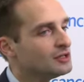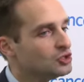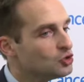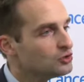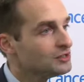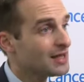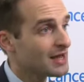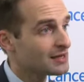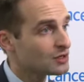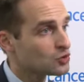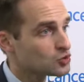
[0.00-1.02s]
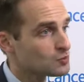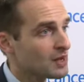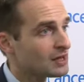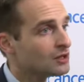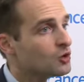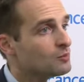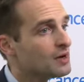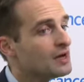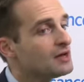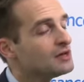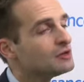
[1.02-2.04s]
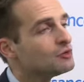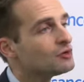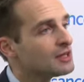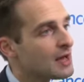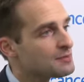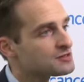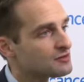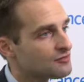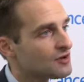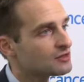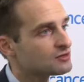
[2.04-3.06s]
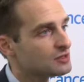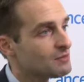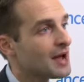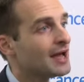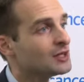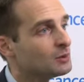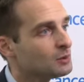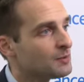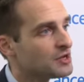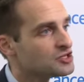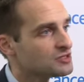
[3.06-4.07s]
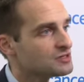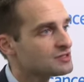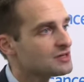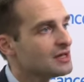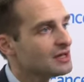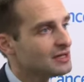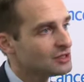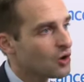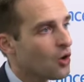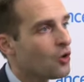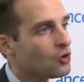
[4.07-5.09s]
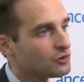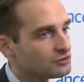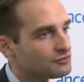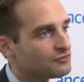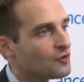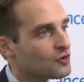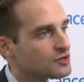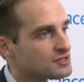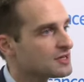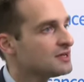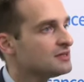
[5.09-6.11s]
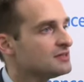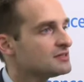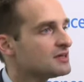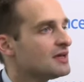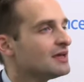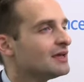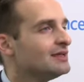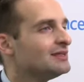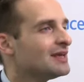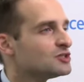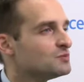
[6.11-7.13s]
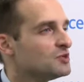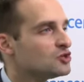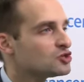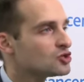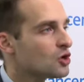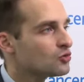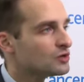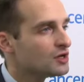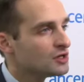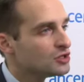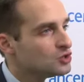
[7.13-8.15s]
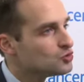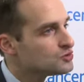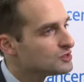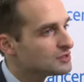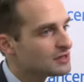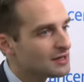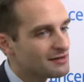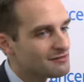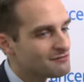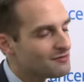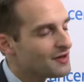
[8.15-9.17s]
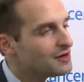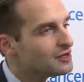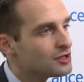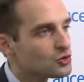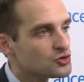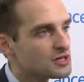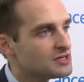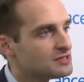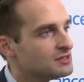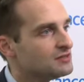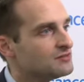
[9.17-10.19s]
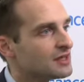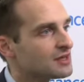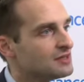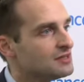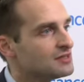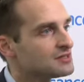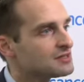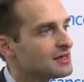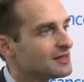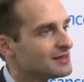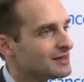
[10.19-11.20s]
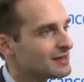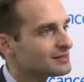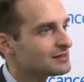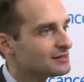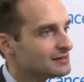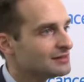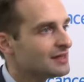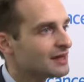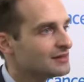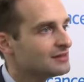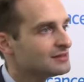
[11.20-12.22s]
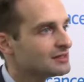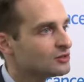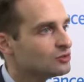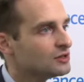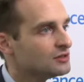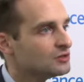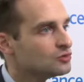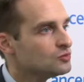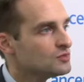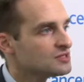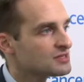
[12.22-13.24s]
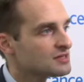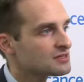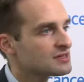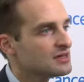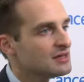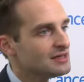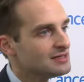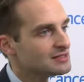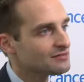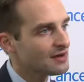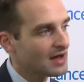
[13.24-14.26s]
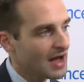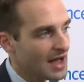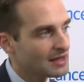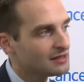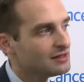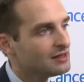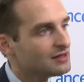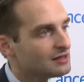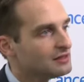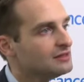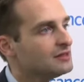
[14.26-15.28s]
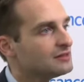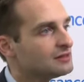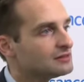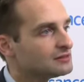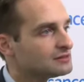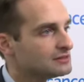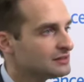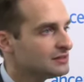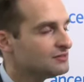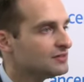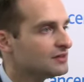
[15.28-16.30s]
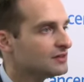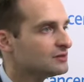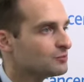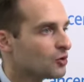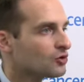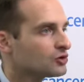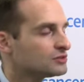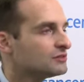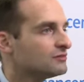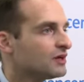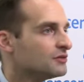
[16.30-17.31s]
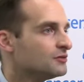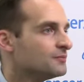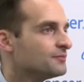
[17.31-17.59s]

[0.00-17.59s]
newly diagnosed myeloma, relapse refractory myeloma patients in all the four settings, it has been shown using very low sensitive techniques that detecting circulating tumor cells is of high clinical significant prognostic value.